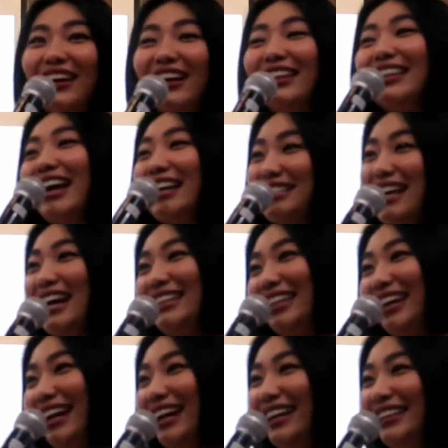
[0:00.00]
Good?
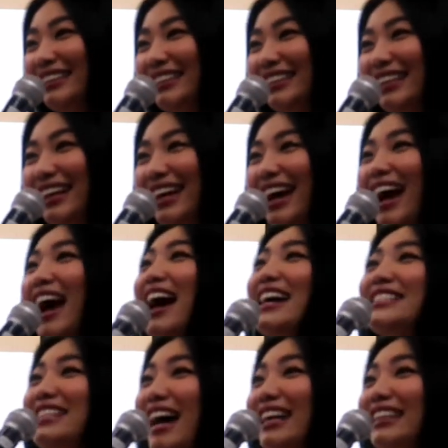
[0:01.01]
Excited?
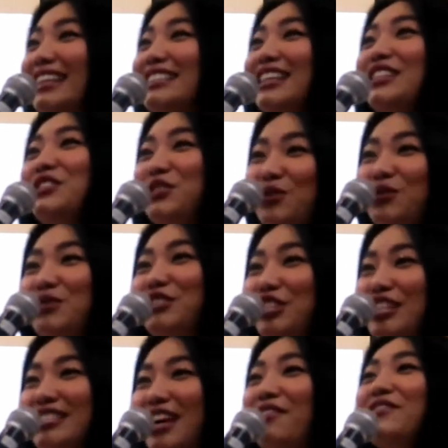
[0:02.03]
Yeah. Excited the new
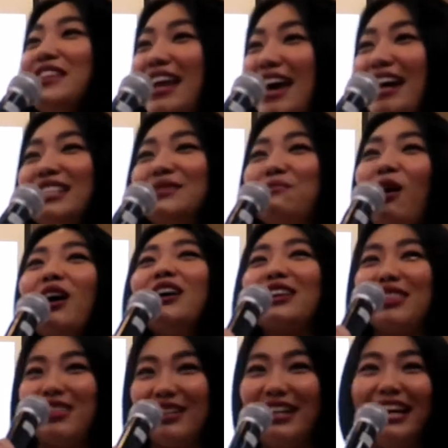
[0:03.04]
G7X
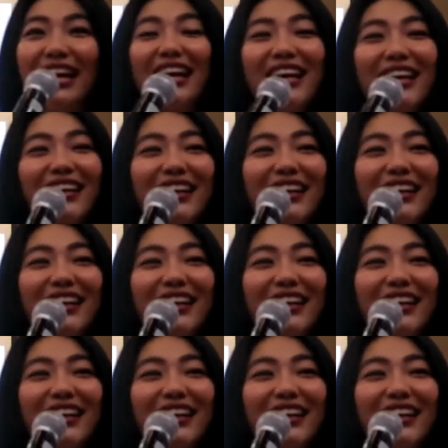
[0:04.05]
Mark III?